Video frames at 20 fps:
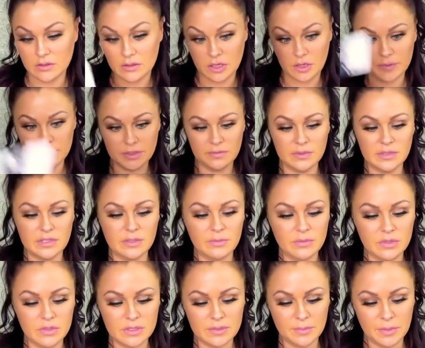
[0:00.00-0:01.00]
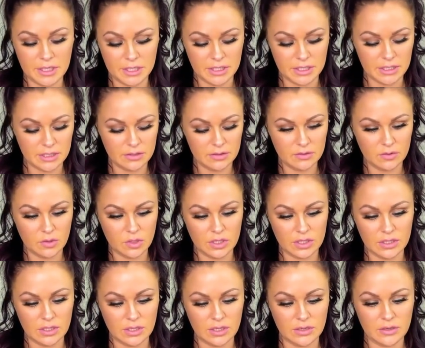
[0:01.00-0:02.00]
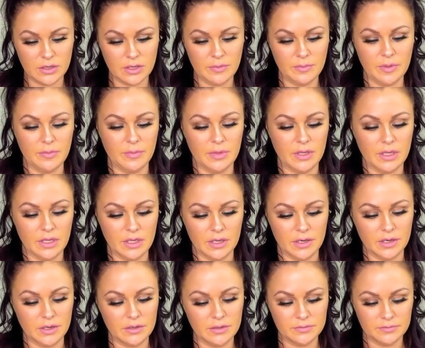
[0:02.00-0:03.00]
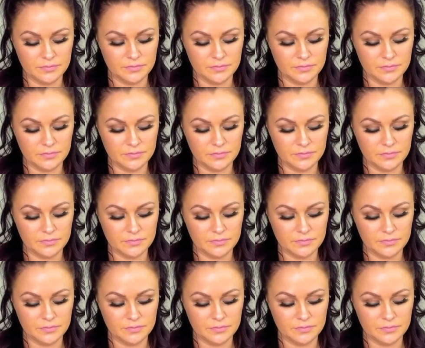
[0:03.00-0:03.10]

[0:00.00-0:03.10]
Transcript: You could be dealing with someone who's married or in another commitment here.